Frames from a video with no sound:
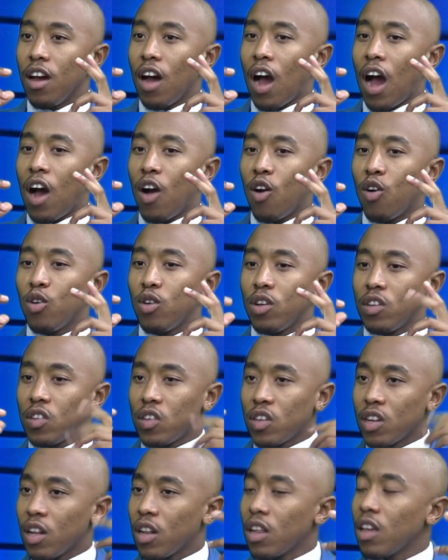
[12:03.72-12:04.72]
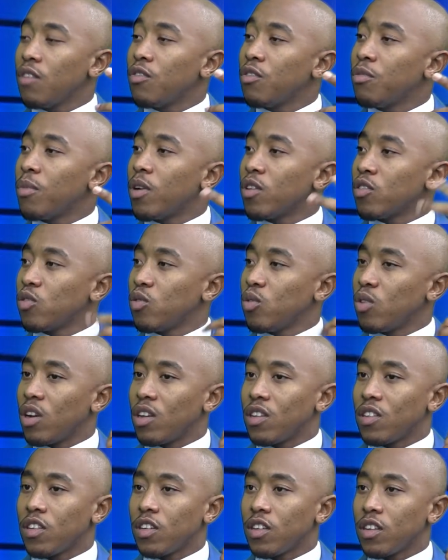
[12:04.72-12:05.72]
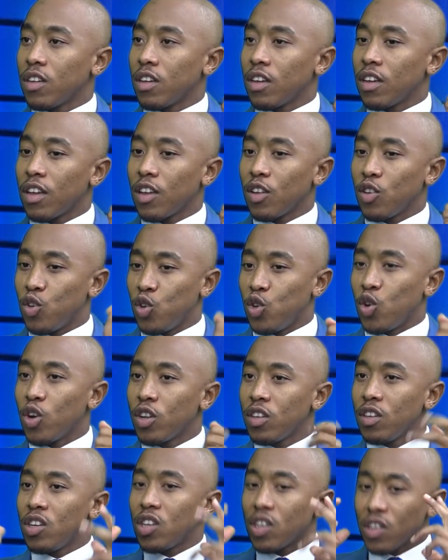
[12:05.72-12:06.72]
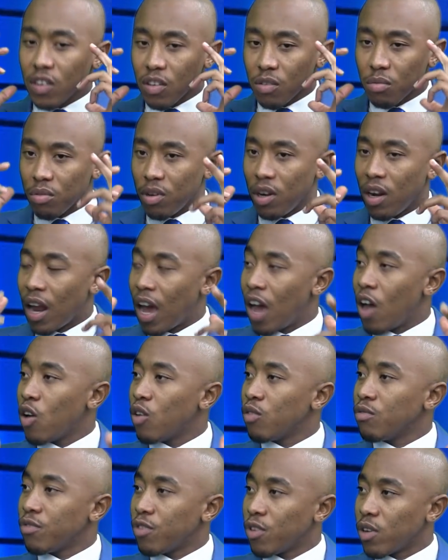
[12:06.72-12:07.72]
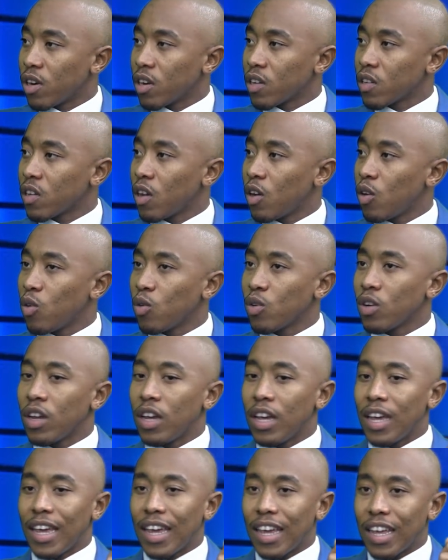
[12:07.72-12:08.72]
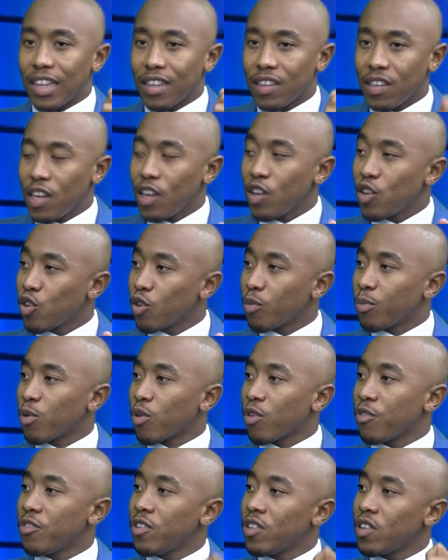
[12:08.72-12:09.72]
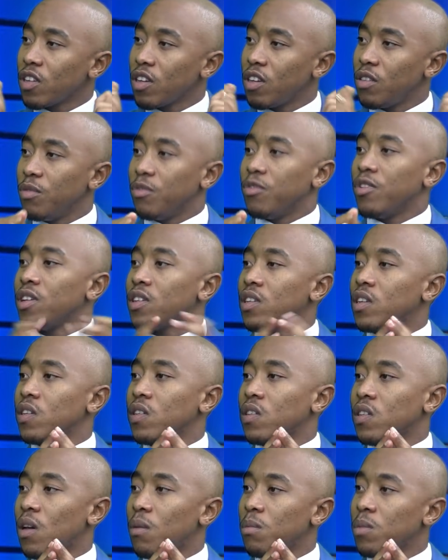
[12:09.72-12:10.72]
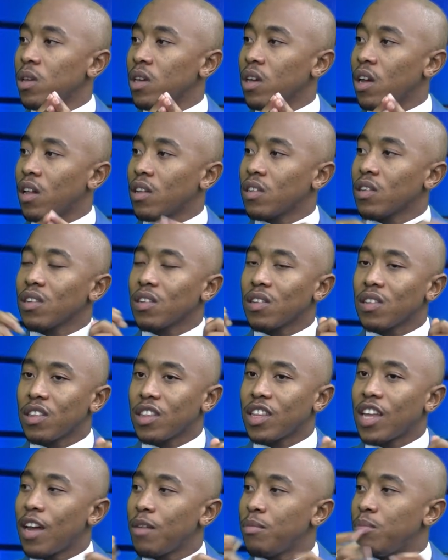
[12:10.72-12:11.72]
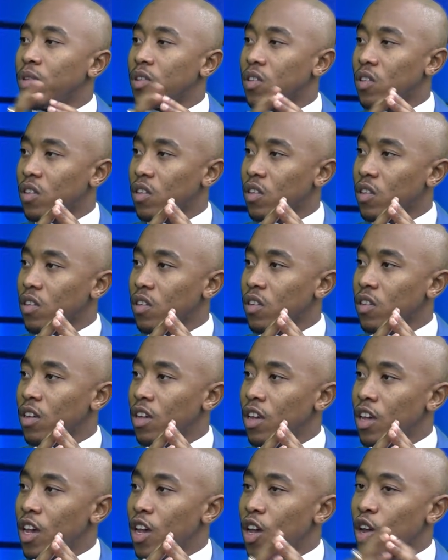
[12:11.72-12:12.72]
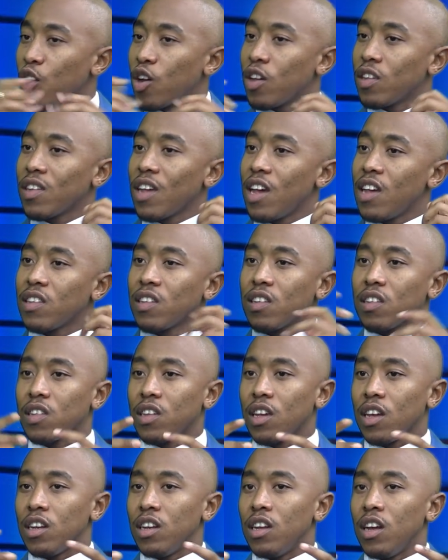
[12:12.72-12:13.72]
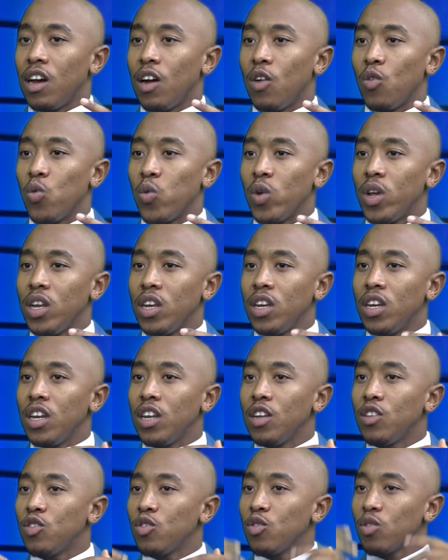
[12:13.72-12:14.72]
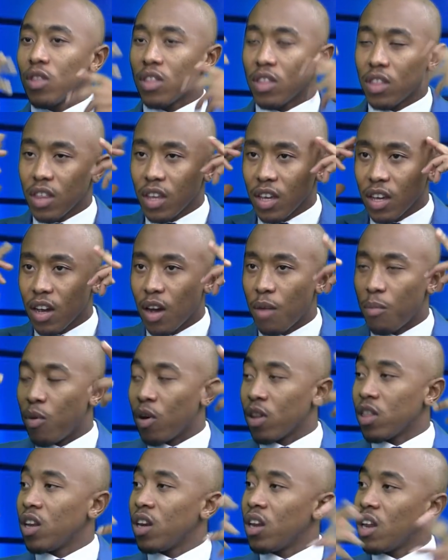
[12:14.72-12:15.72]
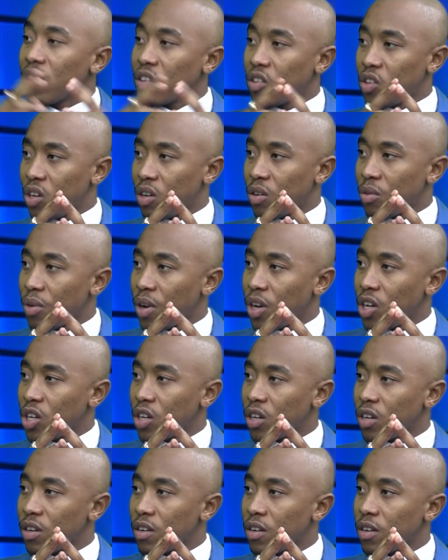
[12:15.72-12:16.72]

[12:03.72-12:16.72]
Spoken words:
I always tell even my students, don't just rely on Forex alone. Take your profits and invest in something else. Start businesses. Because as I said, we need to think about the next generation.